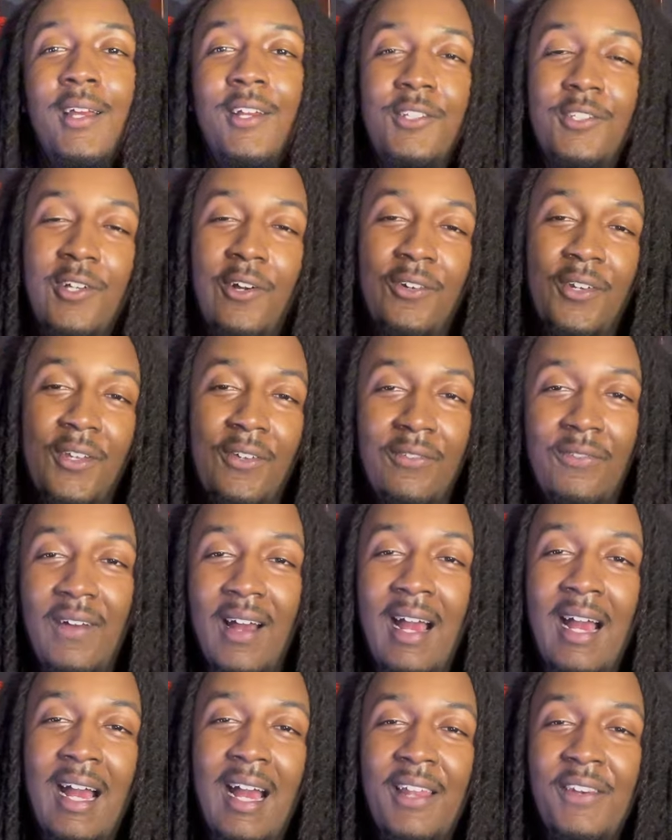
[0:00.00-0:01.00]
It's only
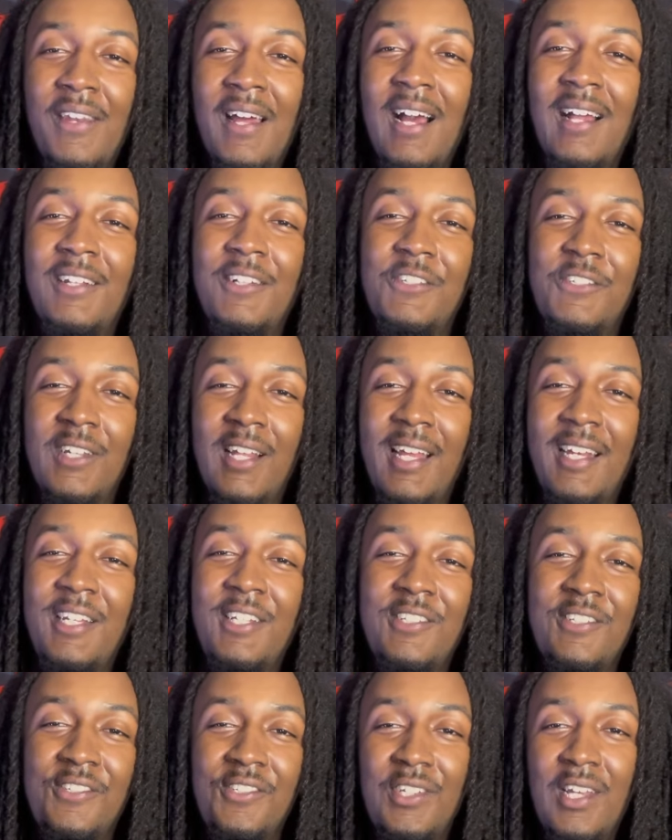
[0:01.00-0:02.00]
$5,
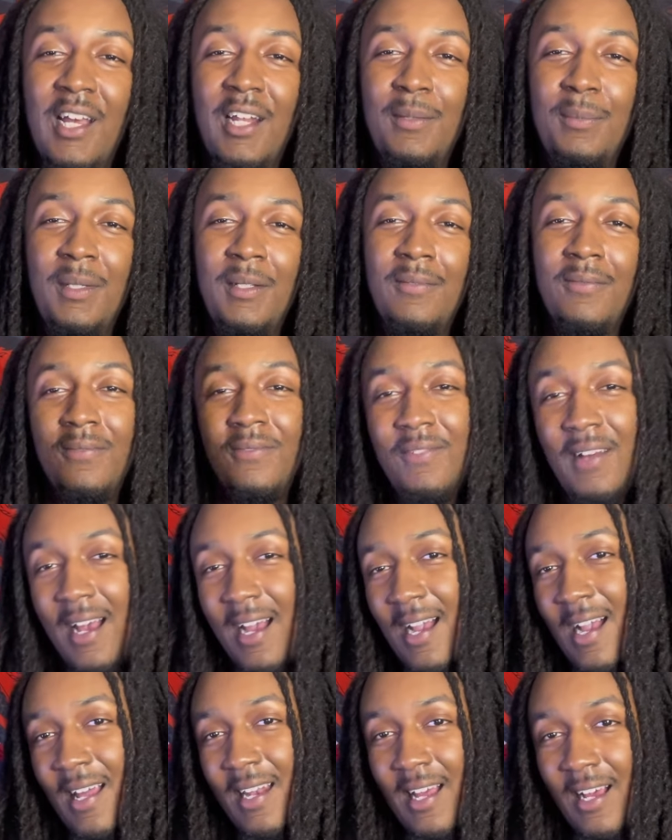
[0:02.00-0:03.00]
ladies and gentlemen.
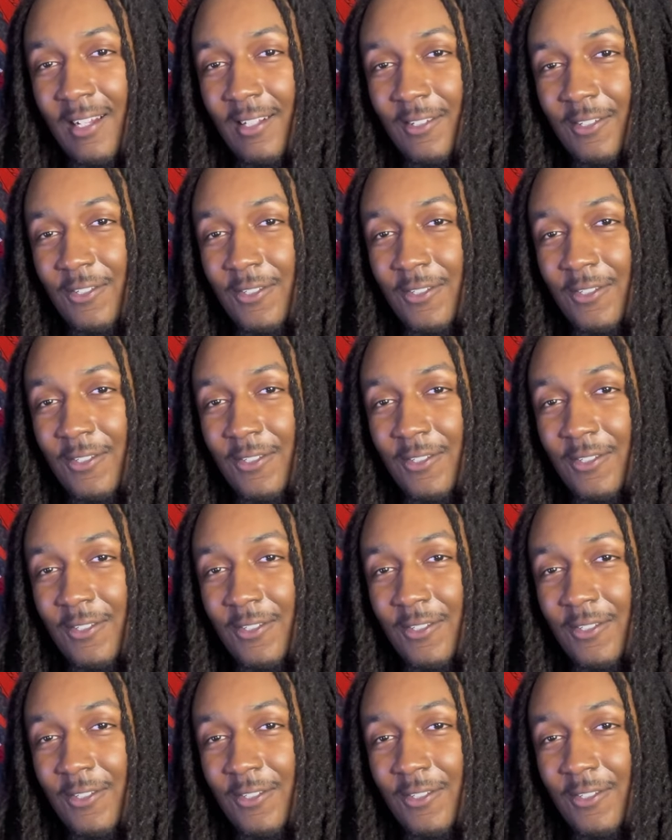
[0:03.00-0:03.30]
$5.